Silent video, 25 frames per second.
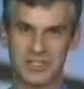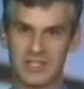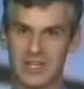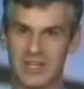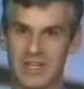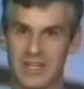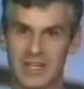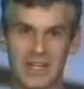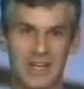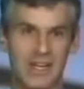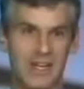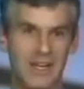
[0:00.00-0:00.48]

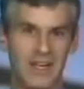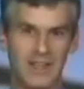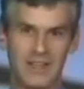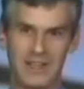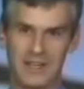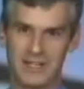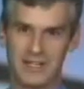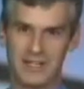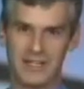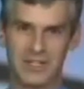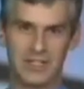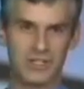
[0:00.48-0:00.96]
that
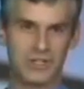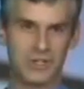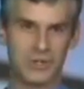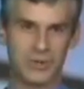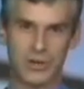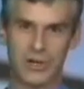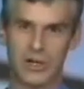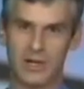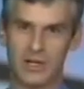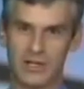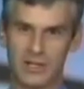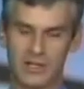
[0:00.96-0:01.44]
they need
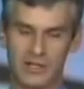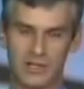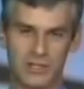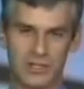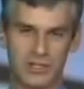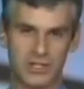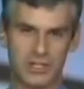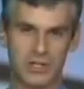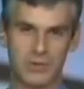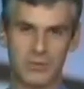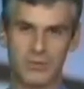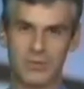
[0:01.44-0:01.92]
strong
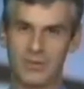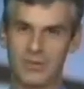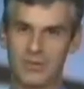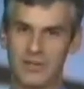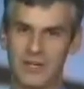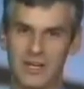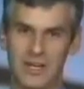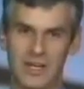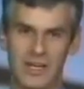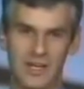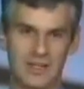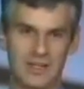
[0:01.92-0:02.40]
leadership
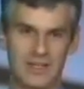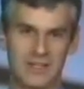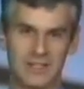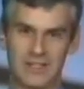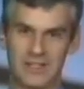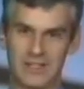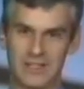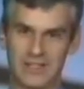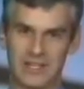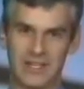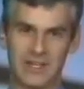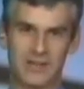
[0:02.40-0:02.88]
and
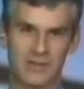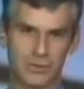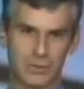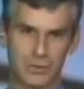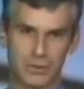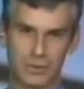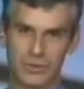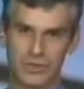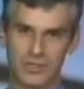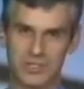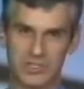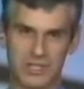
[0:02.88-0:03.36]
a set of
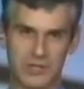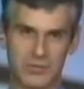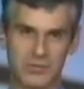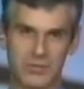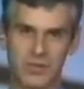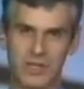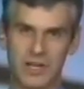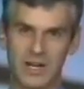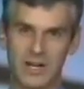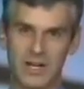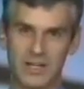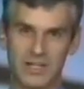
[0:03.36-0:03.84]
rules that
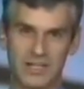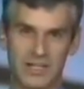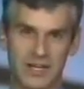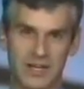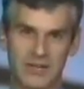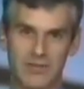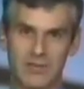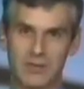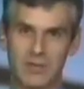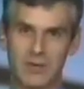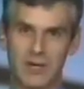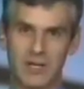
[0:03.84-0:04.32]
apply to
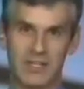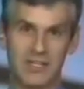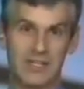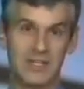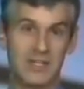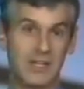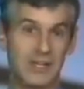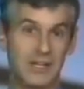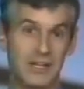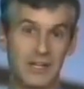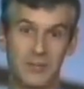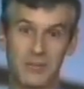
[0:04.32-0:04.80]
everybody,
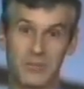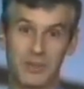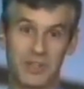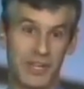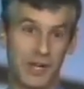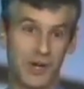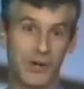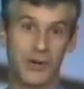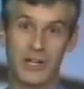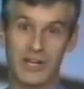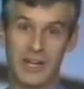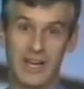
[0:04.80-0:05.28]
but they
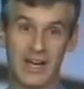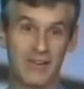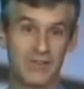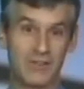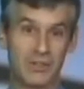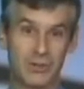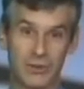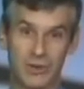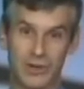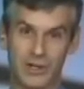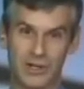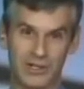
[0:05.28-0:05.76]
already have
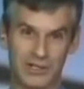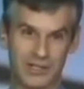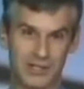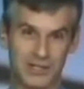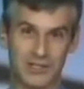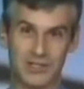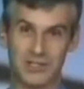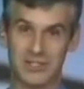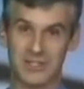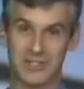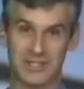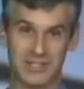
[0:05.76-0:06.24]
strong
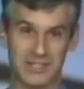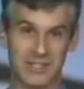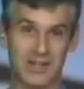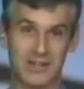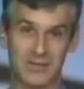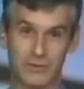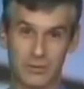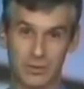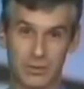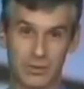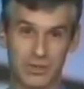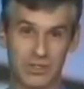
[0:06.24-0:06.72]
leaders and a set
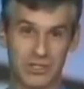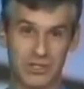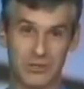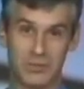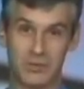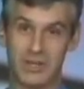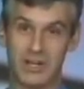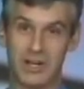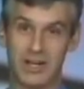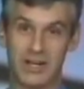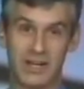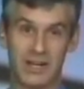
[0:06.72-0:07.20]
of rules that
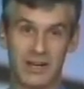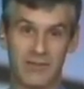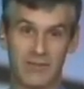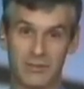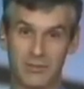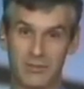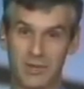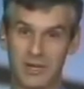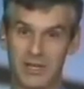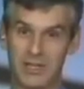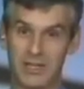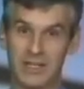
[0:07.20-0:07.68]
apply to
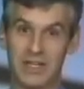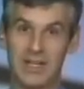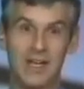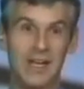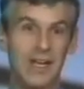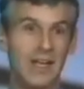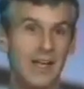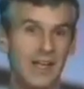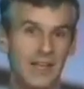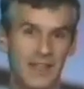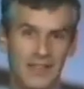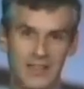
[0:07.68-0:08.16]
everybody.
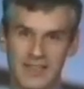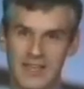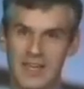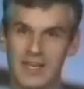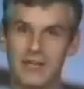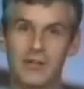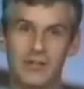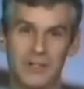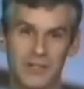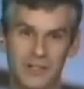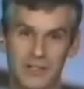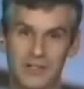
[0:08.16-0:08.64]
They
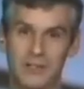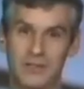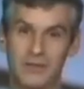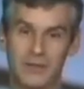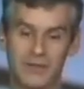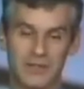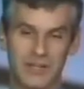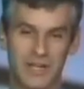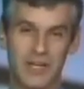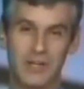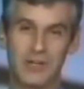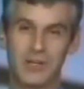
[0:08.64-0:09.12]

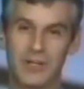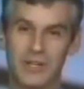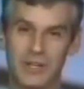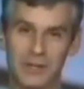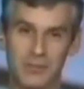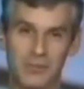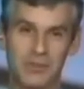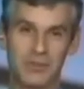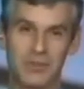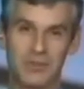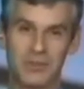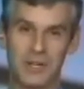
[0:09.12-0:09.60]
could
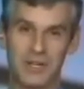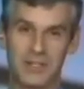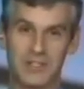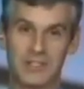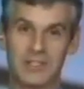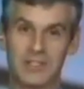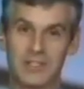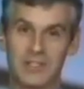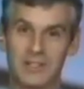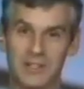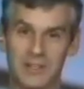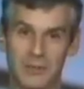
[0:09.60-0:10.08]

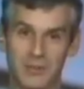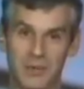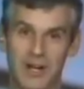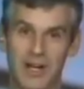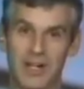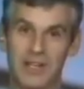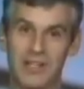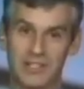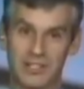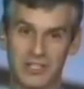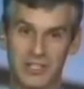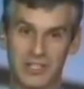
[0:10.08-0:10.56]
implement the
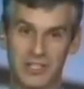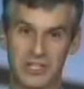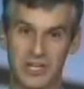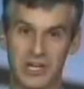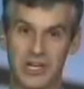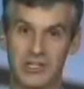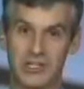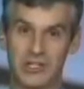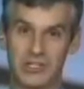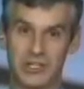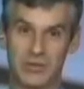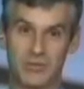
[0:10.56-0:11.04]
policy
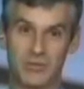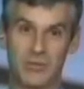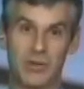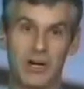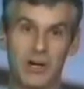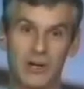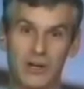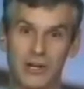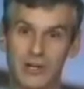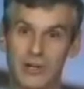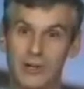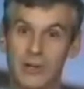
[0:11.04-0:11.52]
change
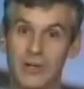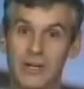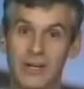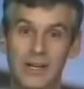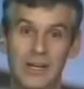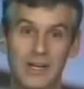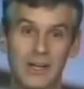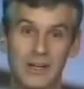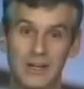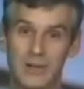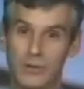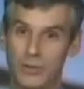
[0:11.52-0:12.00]
tomorrow
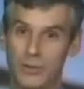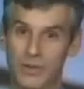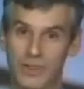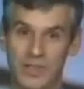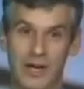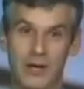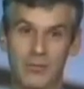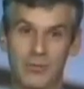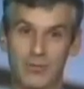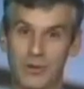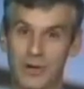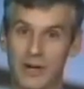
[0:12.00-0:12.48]

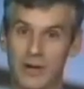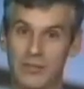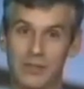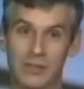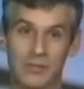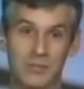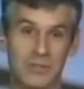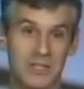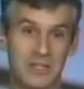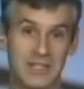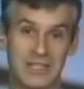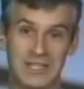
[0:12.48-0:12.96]
without
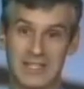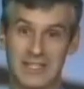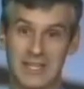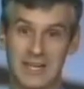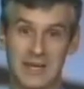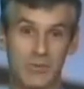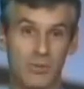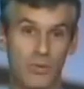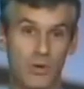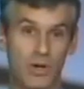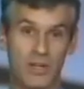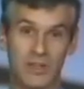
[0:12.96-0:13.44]
problem in the
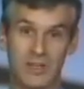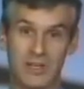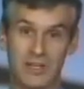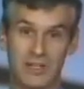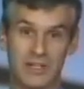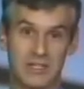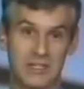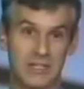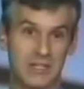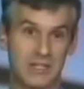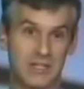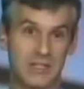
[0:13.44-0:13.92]
same way they
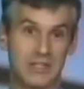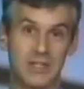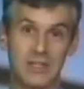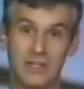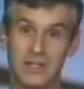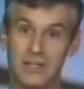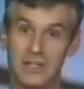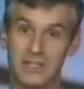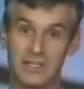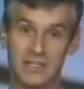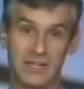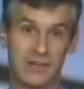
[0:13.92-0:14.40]
did
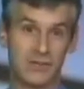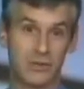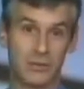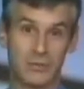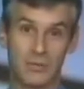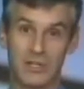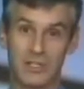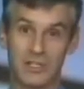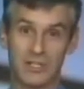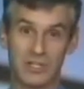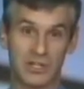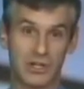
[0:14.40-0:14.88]
several
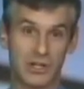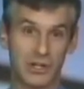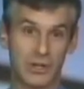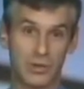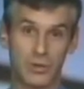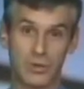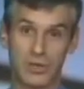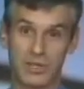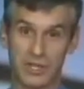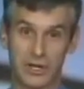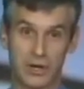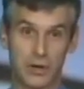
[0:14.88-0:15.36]
months ago
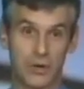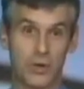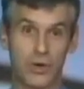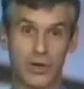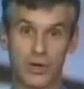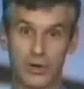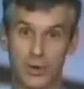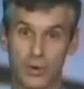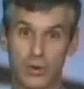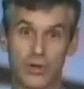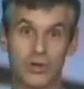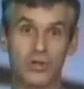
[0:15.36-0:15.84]
when the
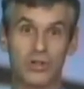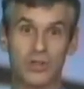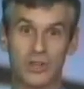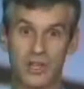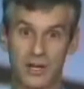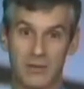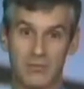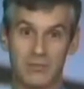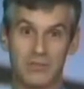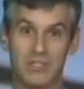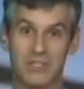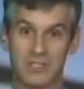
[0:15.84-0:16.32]
court ordered
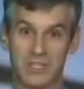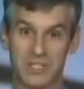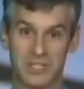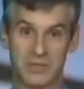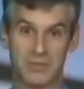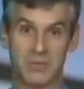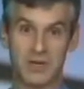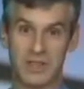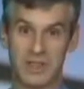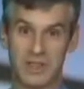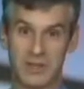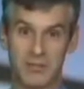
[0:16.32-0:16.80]
them to
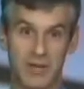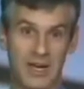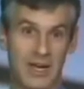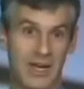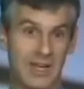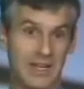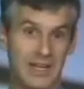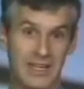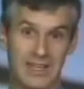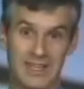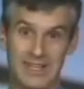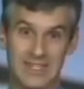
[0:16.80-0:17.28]
suspend the
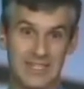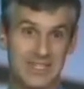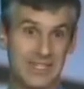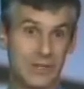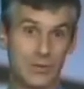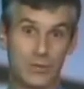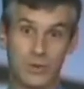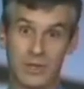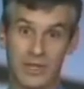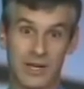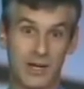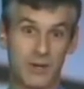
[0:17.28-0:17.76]
ban, and they did
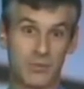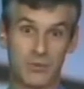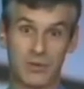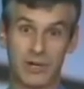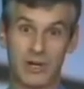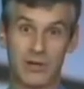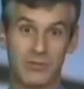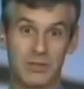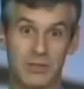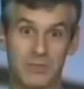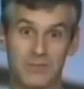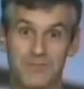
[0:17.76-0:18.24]
without
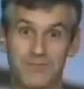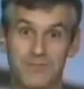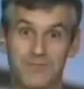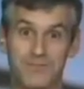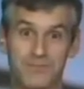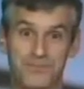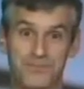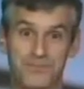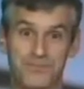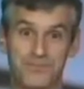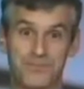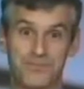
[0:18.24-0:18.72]
problem.
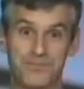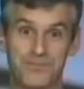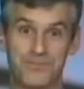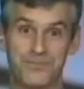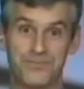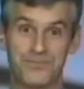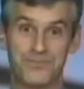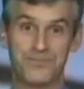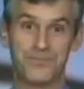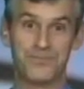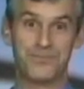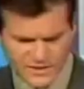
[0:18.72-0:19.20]
Aaron
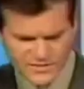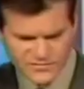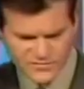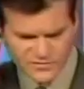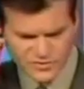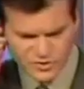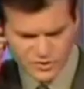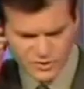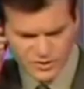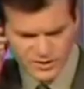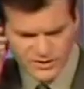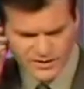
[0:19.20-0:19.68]
Belkin, thanks
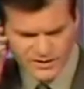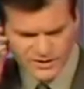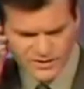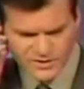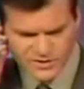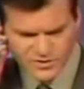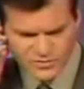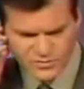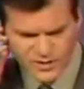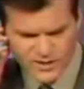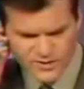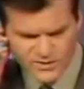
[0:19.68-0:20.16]
for joining
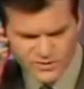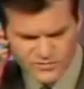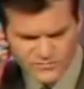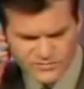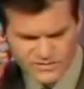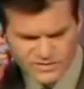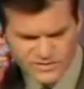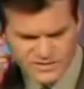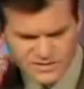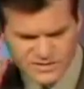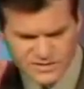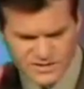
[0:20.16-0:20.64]
us, Director
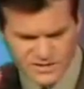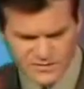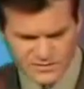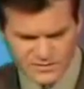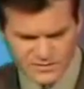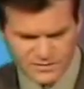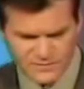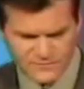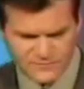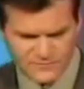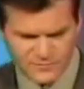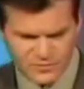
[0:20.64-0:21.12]
of the
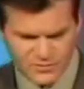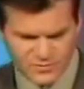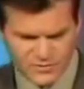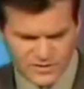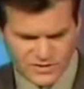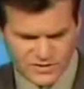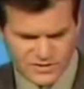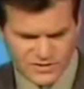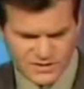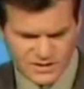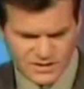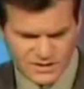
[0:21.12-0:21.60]
Center for
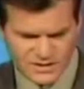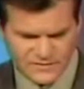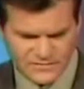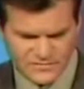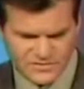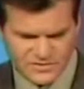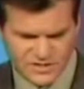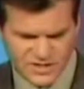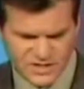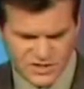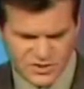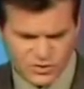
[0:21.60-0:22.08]
the Study
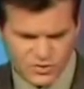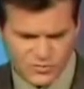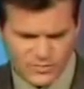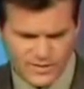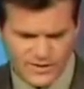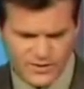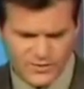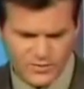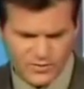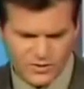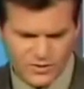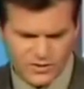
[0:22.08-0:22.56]
of Sexual
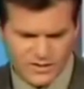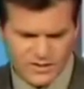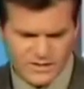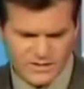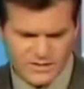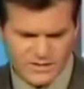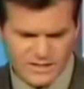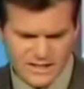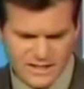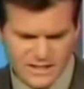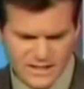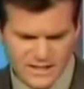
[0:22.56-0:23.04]

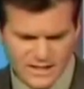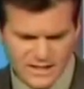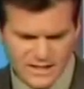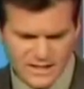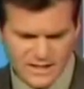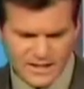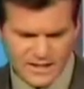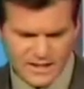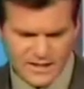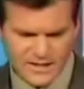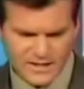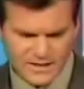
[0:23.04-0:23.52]
Minorities
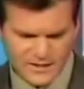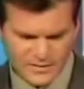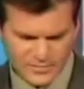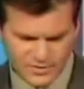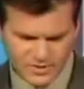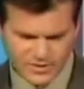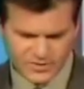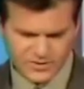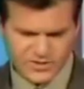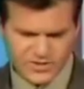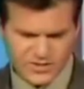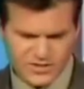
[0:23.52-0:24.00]
in the
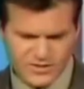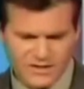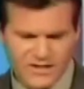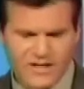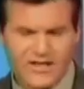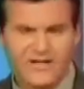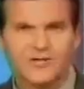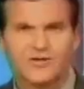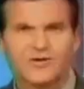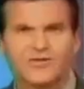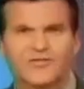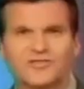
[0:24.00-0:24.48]

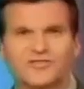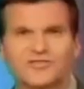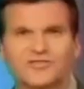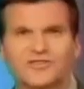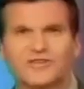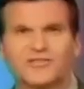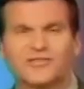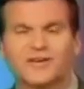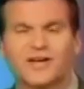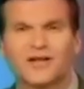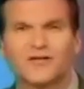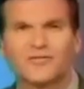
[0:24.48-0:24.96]
Military at
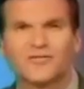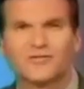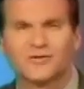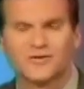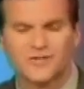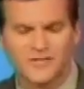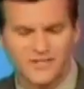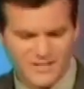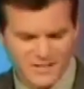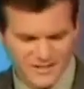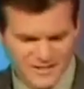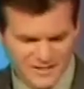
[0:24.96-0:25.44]
University of
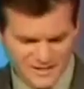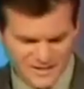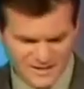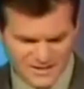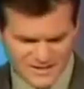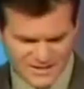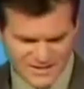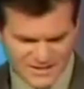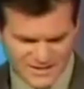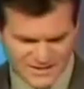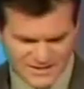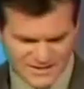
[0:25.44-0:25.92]
California,
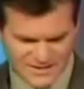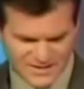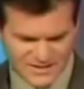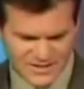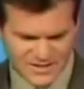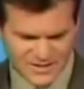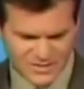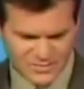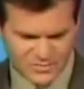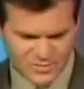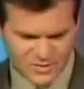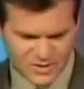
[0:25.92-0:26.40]

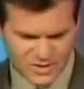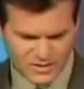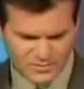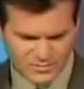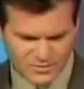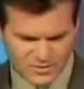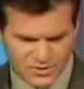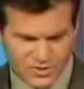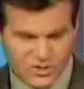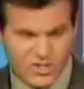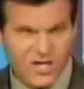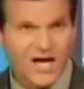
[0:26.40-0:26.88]
Santa
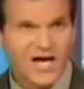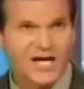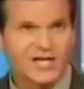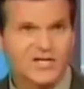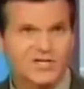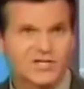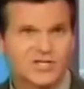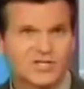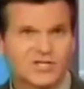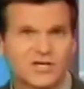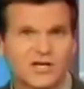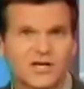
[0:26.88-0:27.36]
Barbara.
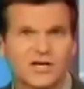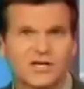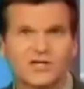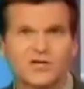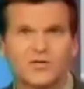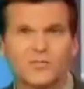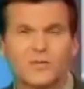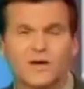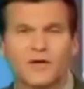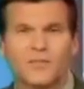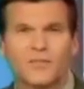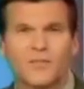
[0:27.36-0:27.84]
Josh,
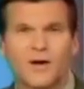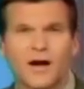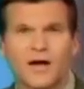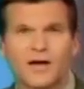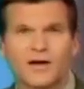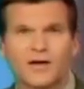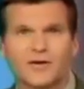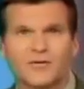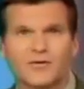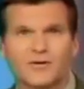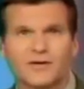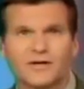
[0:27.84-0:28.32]
you've been
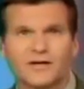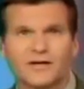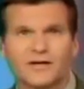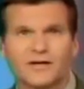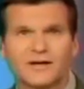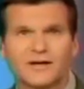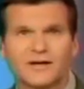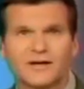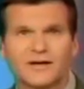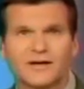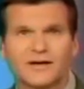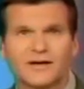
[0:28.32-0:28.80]

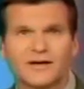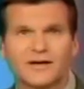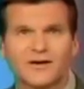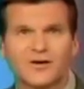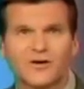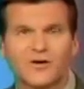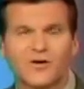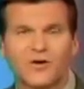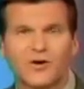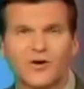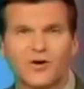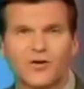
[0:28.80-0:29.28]
monitoring
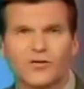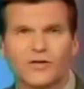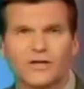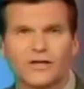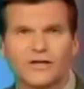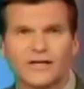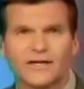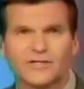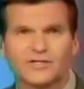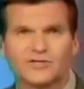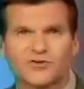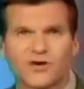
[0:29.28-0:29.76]
all the
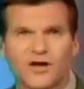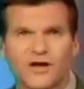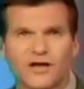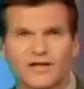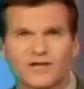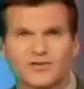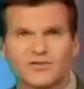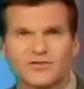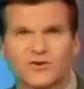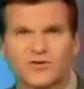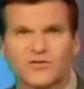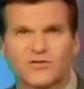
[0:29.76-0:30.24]

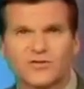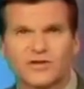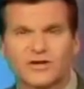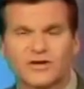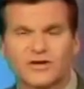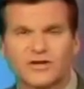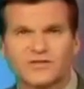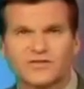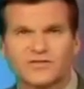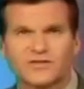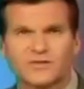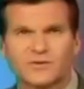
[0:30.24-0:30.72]
electronics over
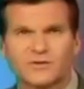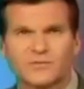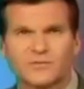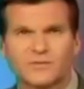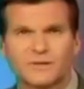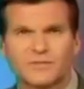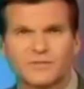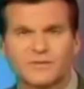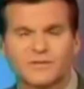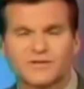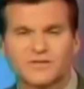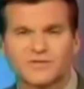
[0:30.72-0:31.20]
there to see what
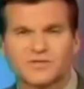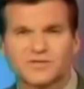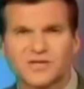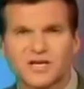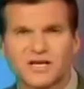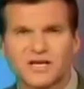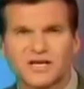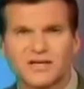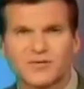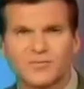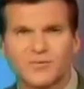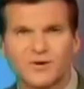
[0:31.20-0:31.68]
people are
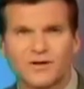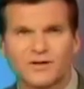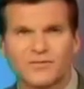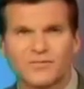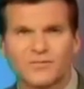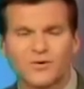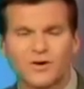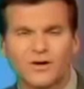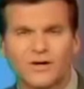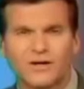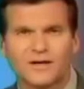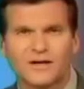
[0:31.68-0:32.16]
saying.
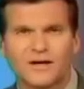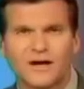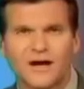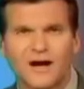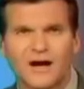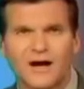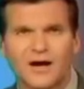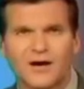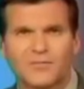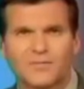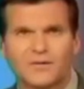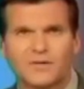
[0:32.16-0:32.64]
What
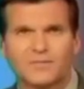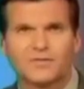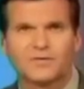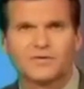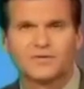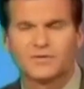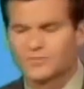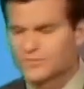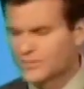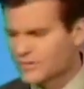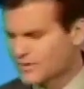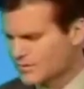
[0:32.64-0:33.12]
are
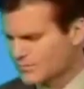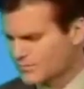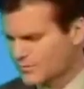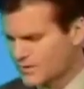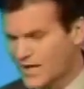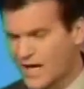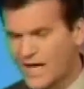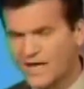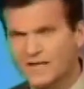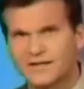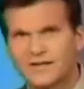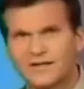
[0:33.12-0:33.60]
people
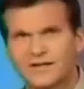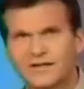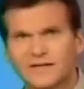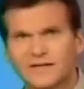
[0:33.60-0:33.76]
reacting to